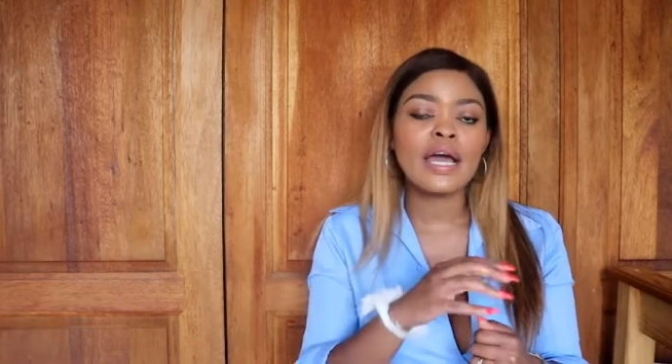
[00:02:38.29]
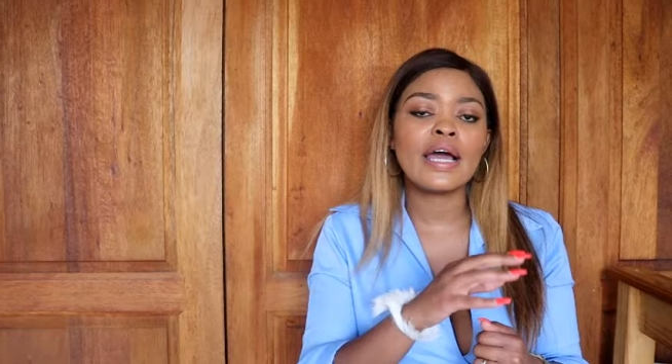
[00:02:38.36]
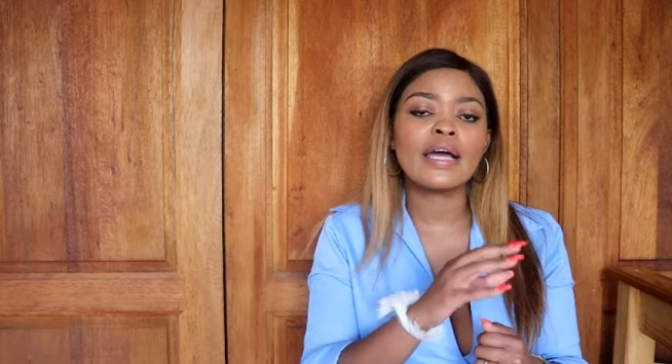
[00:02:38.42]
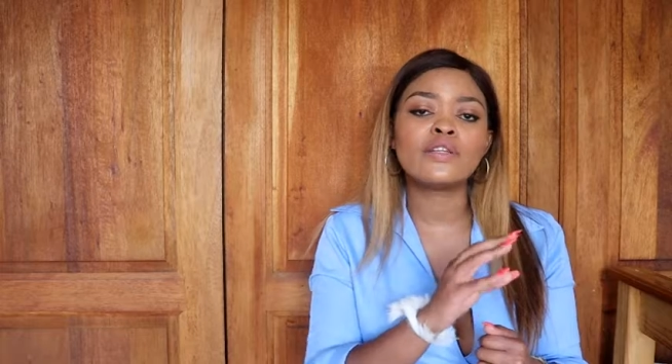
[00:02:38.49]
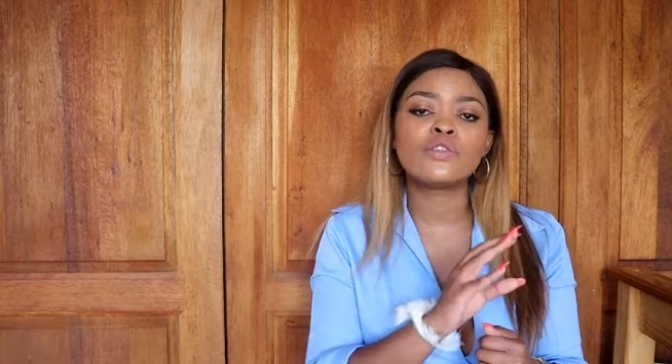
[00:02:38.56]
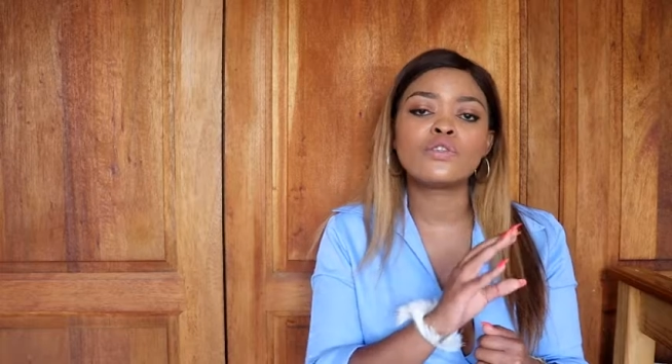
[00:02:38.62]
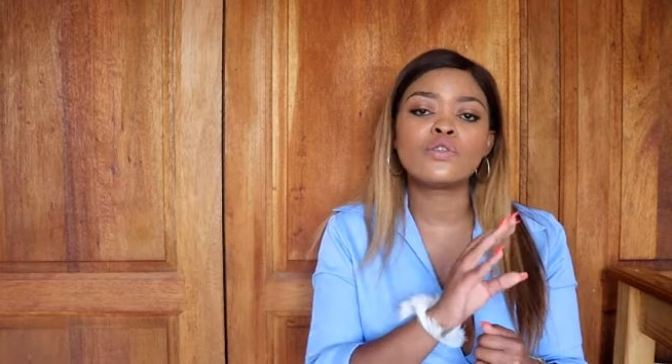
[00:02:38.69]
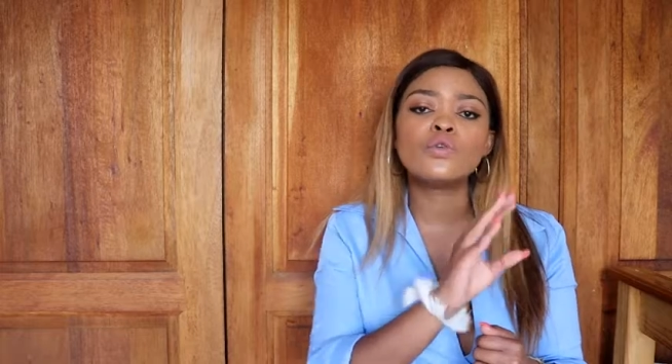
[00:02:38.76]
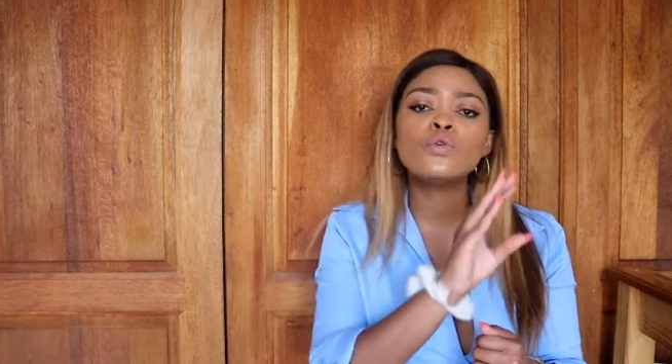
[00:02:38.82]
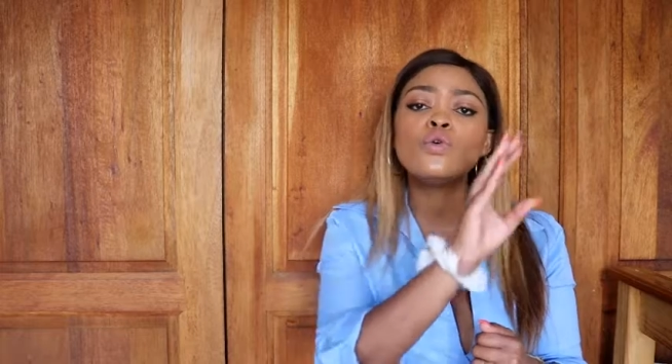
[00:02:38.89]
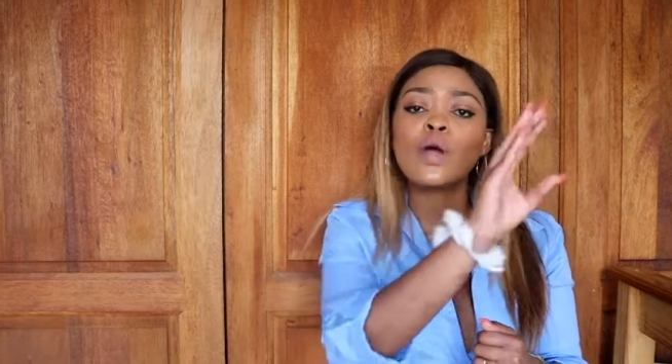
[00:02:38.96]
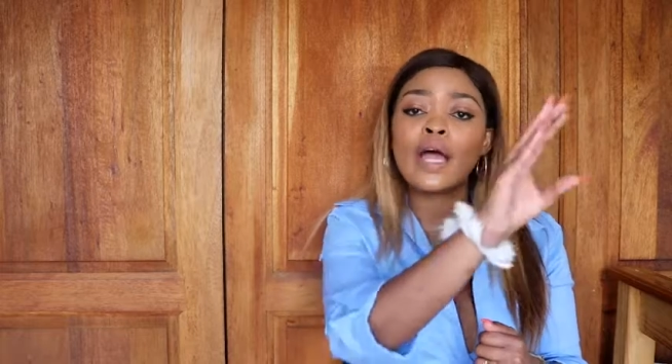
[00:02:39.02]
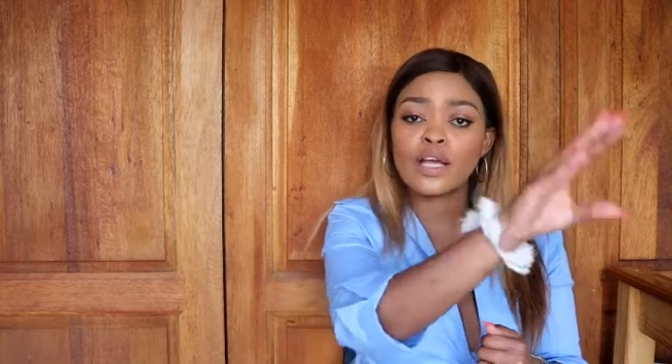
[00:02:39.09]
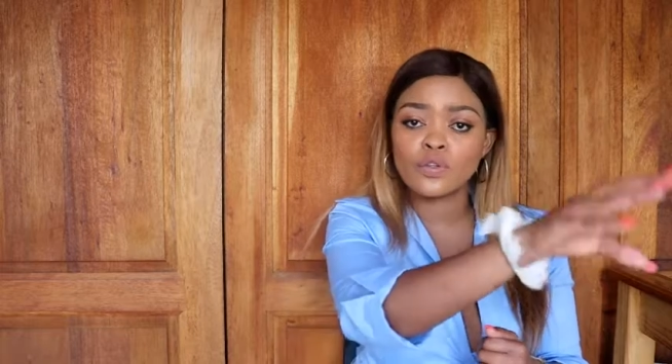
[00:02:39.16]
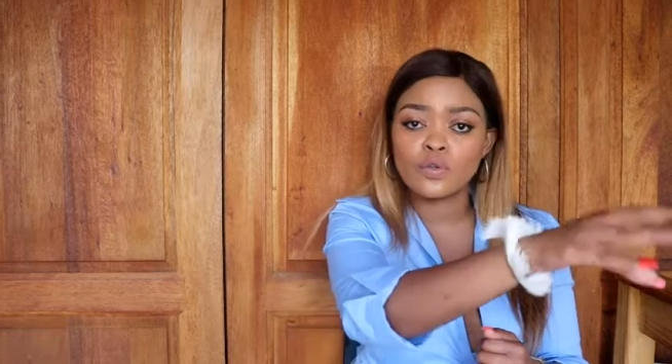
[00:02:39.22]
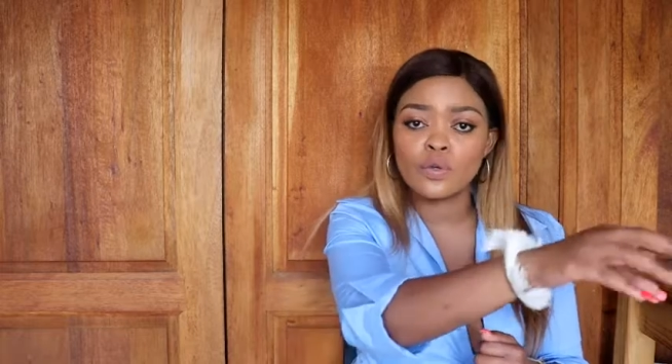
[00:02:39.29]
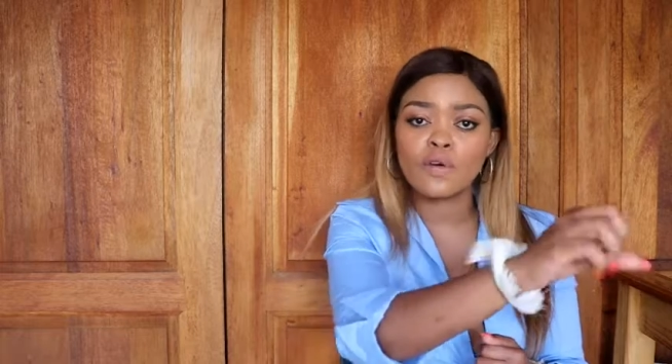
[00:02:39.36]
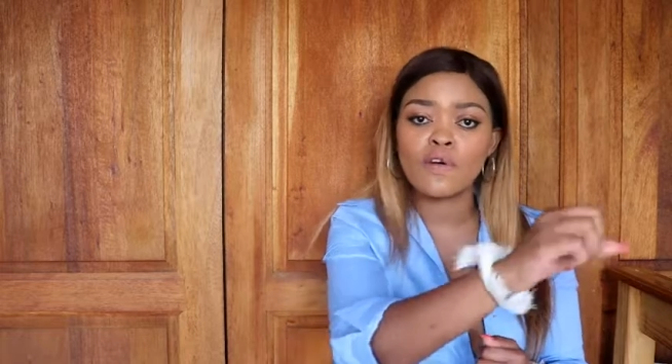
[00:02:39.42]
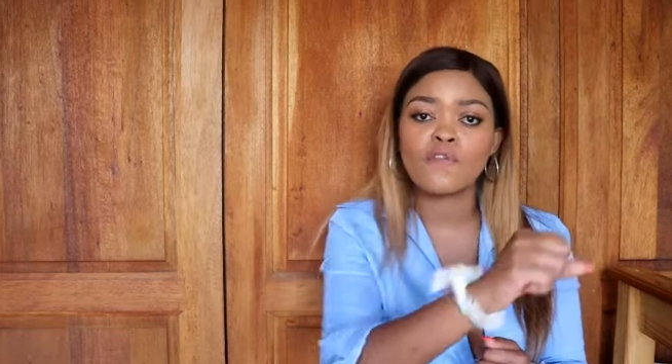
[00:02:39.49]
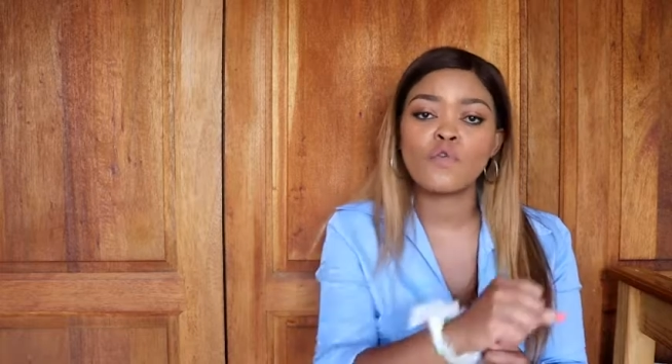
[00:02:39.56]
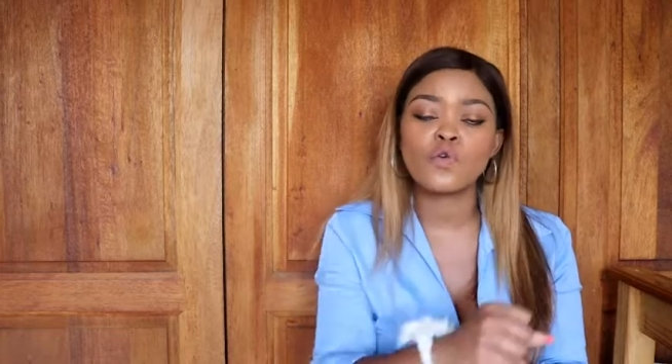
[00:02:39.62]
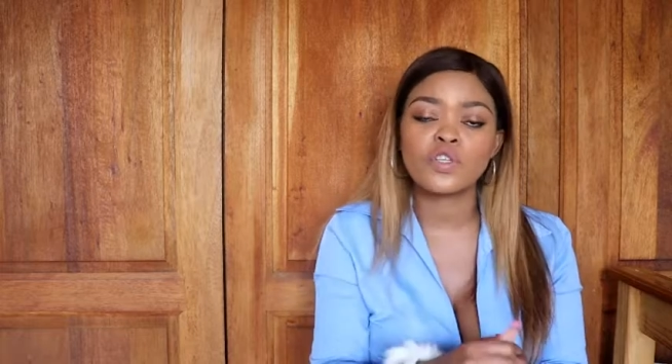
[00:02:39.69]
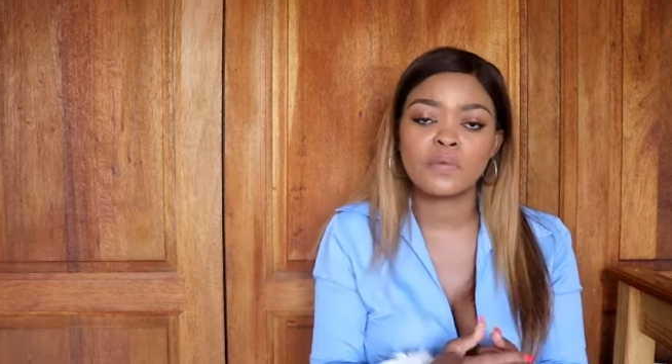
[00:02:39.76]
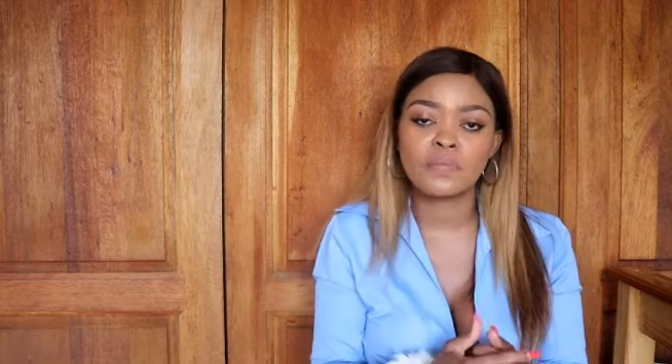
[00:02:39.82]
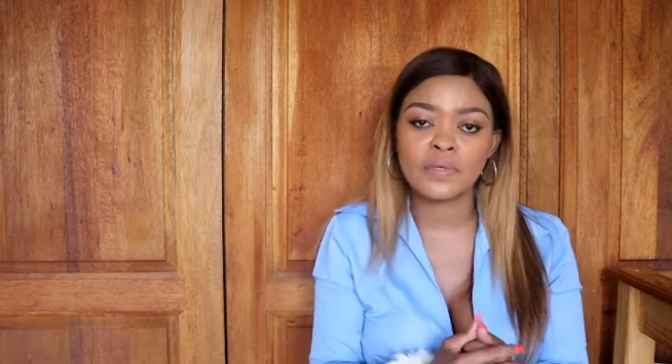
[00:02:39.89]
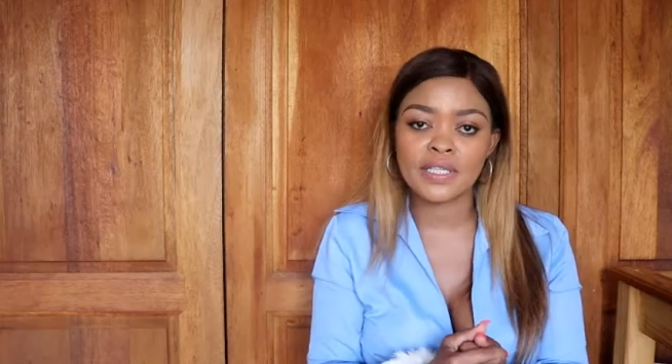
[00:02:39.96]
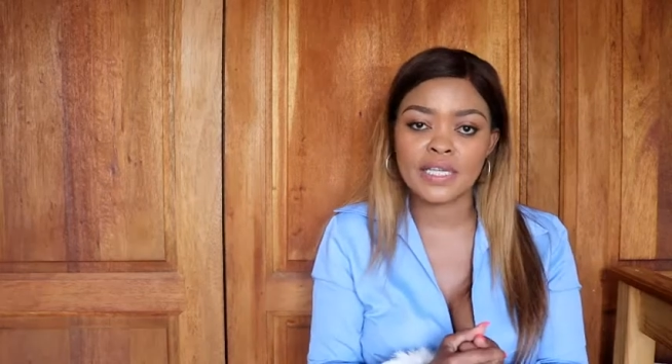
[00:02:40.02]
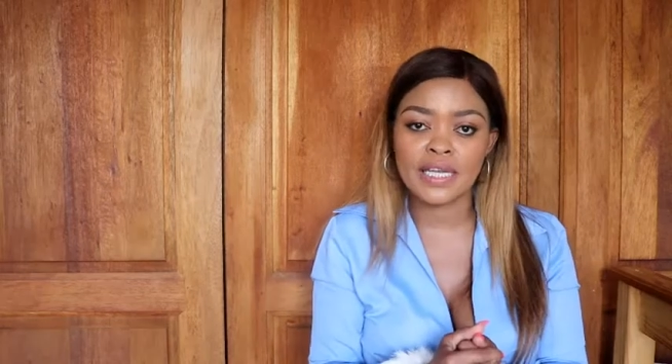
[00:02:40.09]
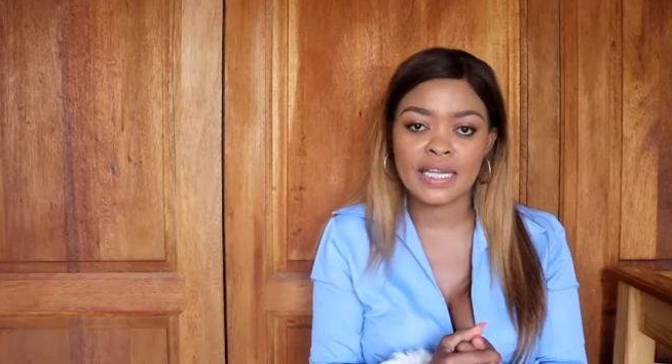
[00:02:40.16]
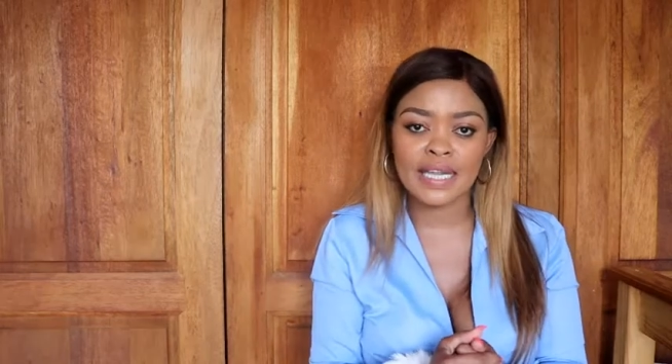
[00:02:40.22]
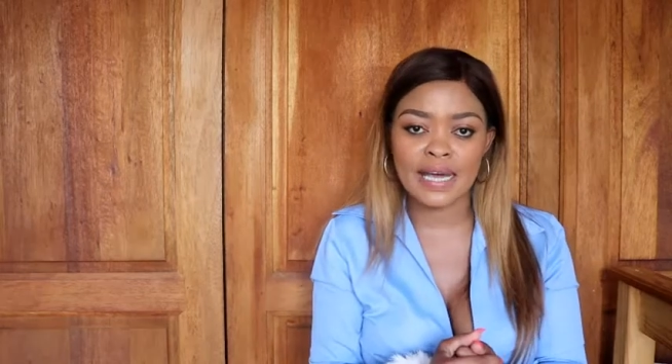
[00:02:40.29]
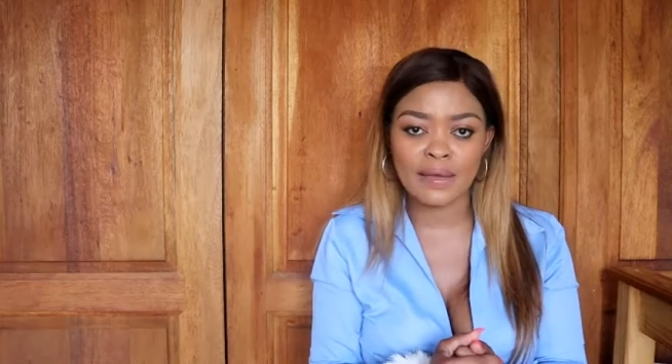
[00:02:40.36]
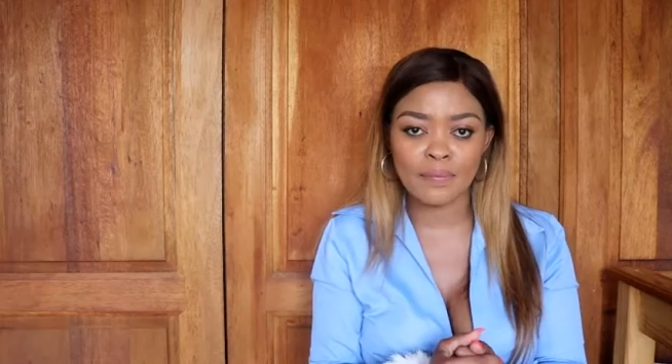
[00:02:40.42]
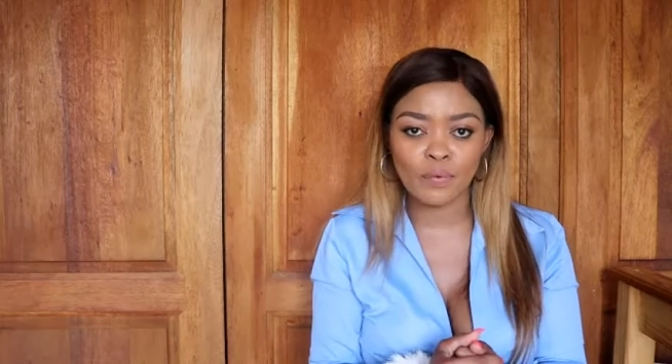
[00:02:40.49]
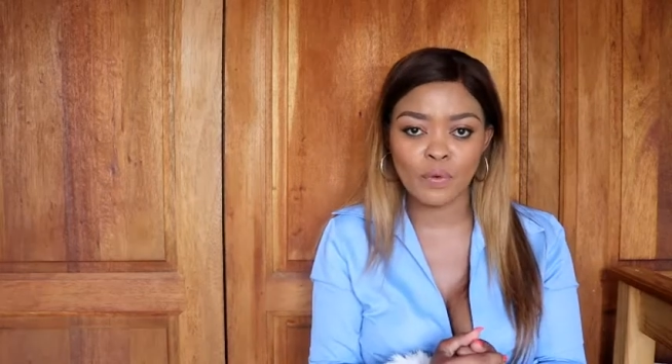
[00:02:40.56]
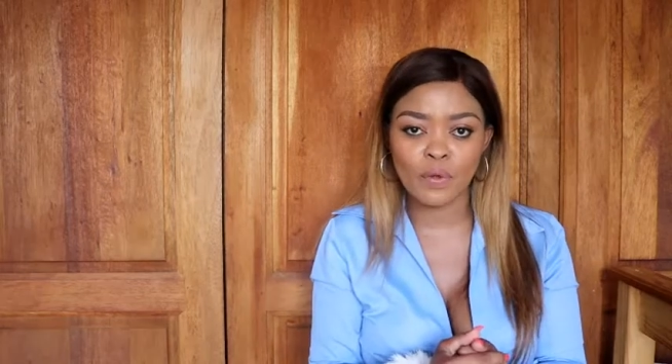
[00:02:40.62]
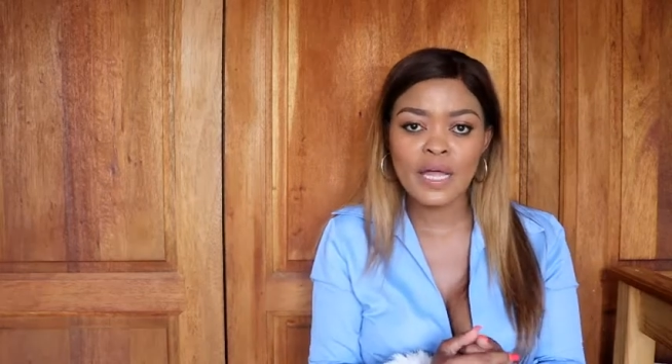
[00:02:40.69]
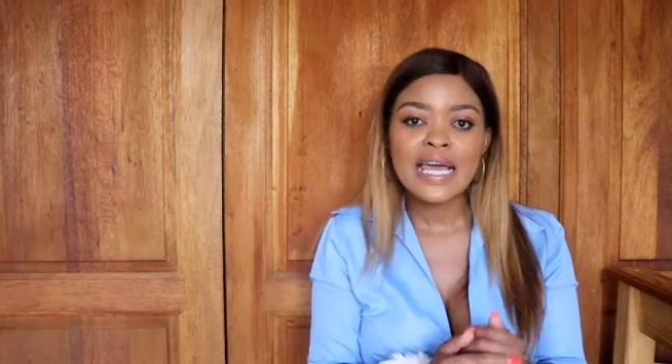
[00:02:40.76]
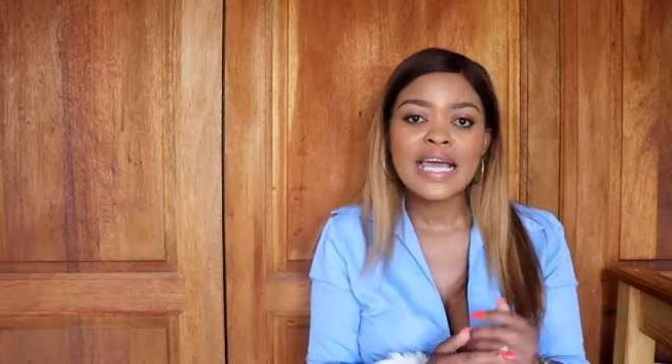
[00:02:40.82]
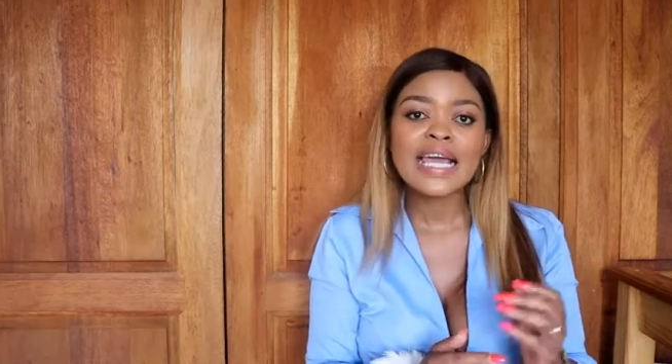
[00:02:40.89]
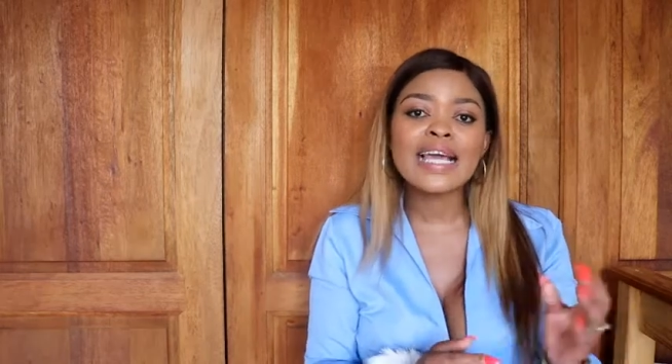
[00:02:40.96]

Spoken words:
and you actually are 40% liable.